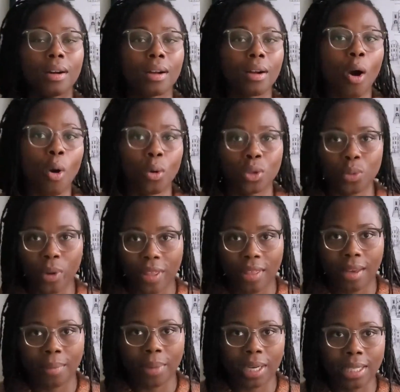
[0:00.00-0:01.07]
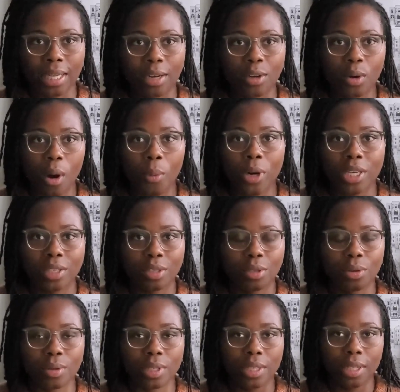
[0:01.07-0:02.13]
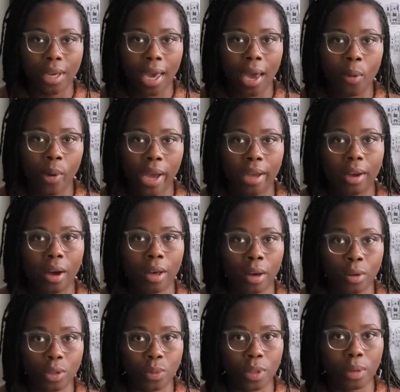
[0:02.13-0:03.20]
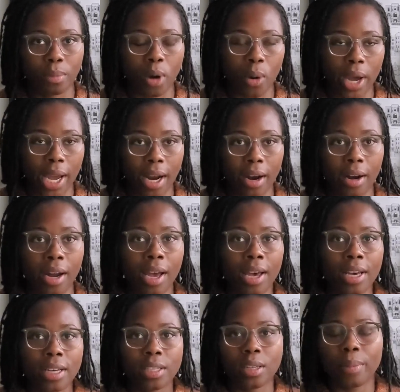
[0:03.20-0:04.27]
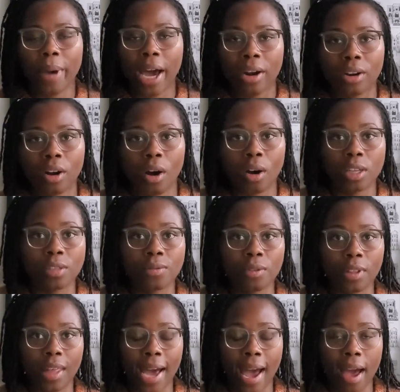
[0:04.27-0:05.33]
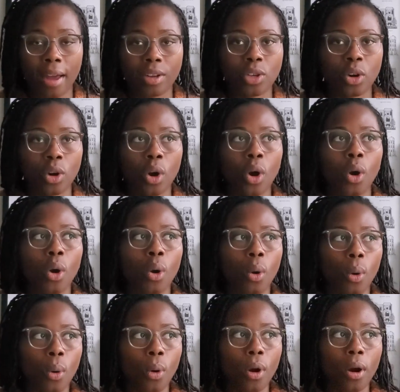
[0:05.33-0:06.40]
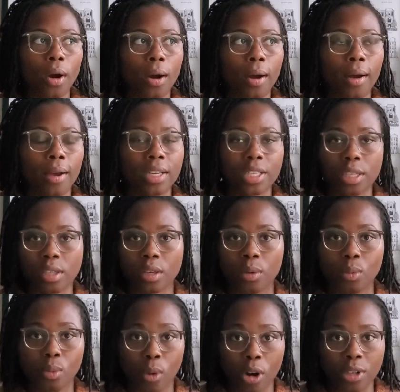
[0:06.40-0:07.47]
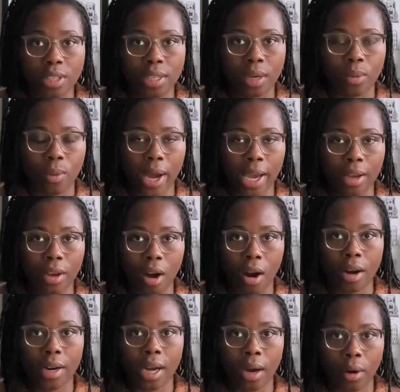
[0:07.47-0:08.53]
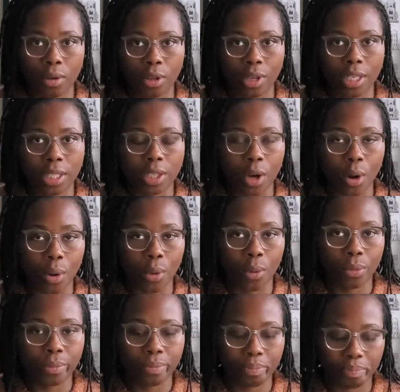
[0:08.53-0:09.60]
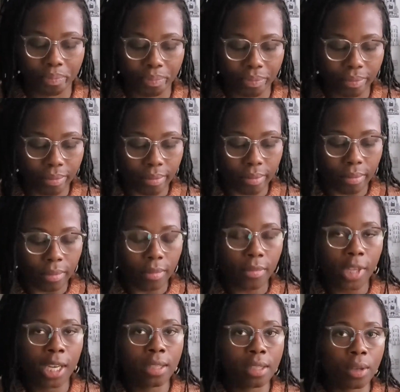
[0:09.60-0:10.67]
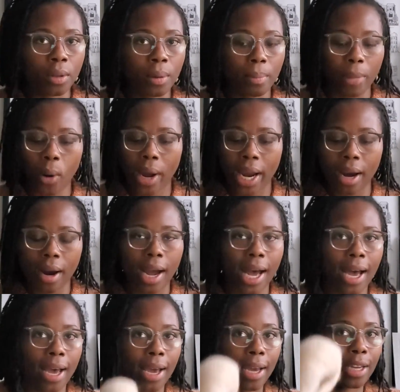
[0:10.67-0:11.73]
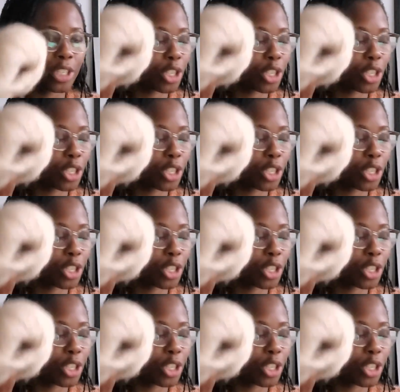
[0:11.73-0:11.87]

hold with it, because I knew I wanted to do a DK weight held with the mohair. So the pattern calls for that, or just a worsted weight yarn held on its own. And so the mohair I